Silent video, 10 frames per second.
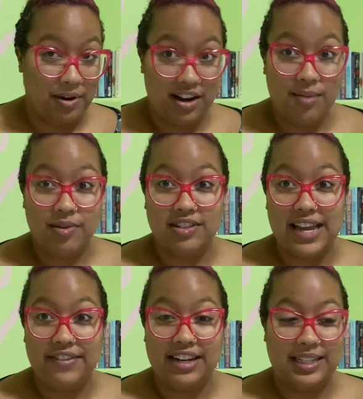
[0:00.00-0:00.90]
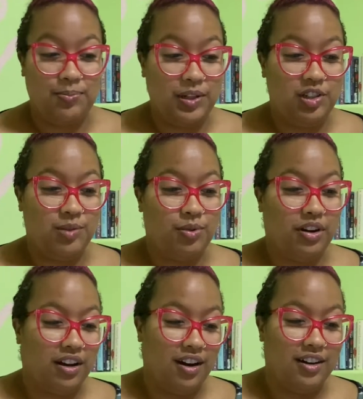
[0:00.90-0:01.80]
in number 7 is Bitches
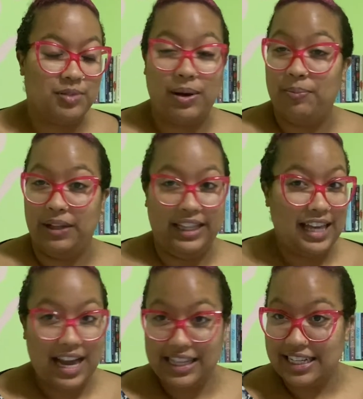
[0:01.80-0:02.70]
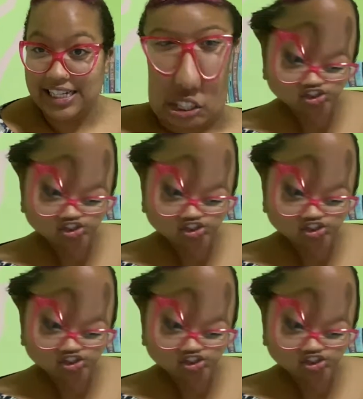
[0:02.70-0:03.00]
Broken Hearts by Billie Eilish.